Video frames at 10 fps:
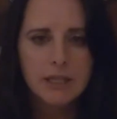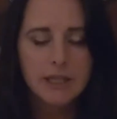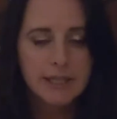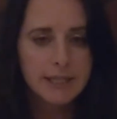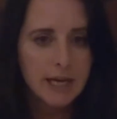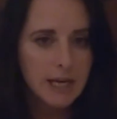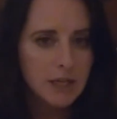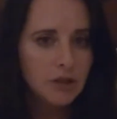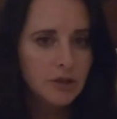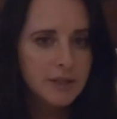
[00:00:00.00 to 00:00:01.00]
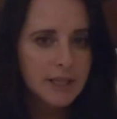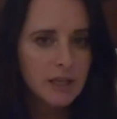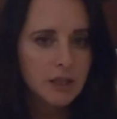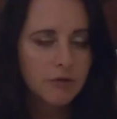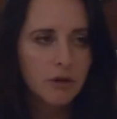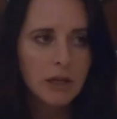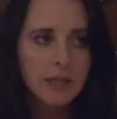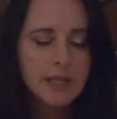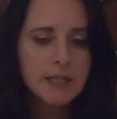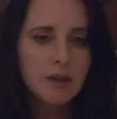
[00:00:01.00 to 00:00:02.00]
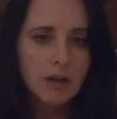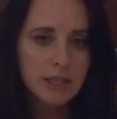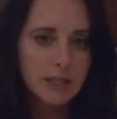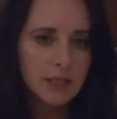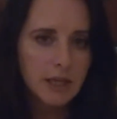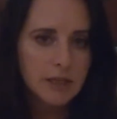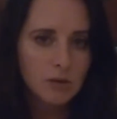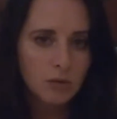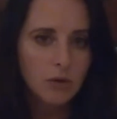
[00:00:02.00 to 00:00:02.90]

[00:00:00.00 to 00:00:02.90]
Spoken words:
to stay in New Zealand for at least 90 days or